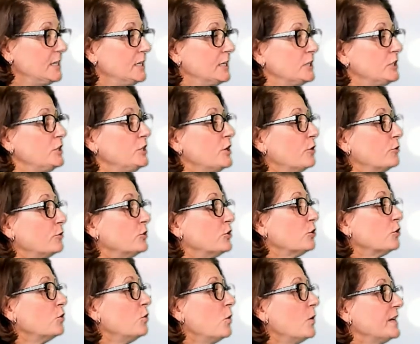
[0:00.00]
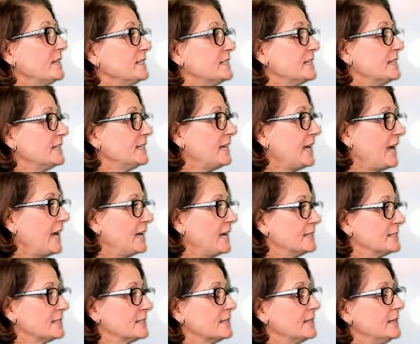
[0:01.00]
you're going to
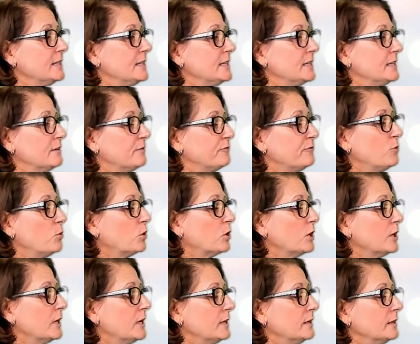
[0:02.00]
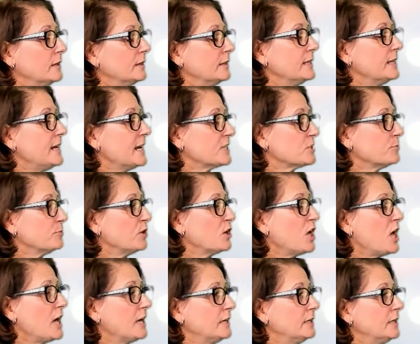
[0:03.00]
get, for the
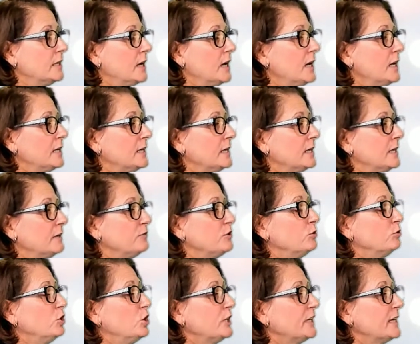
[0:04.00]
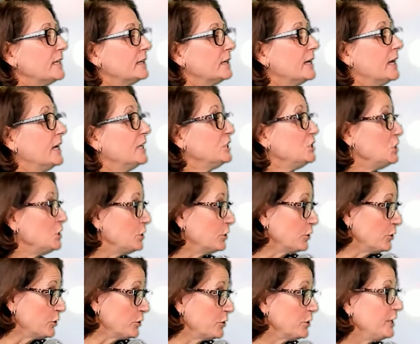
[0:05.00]
Nexplanon, if you look at a
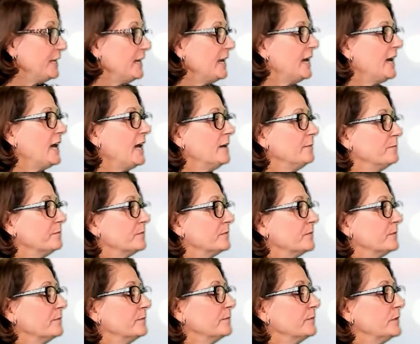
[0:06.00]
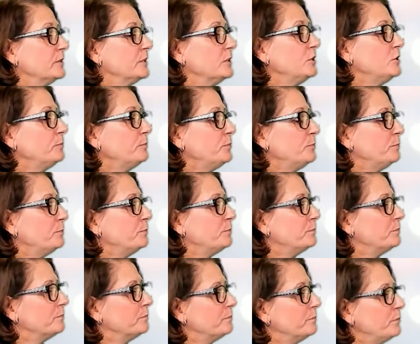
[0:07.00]
year, you
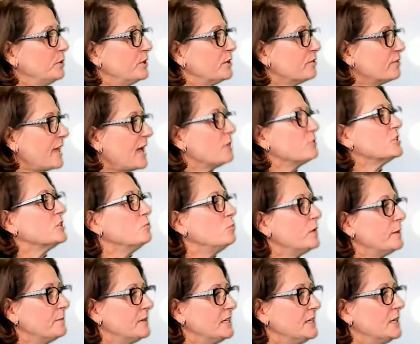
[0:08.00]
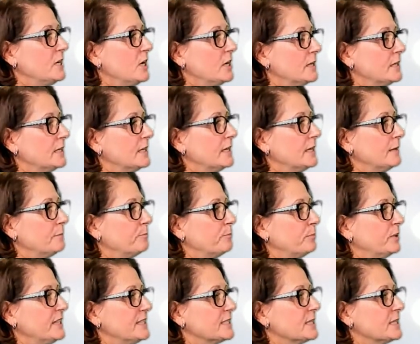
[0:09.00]
put 1,000 women place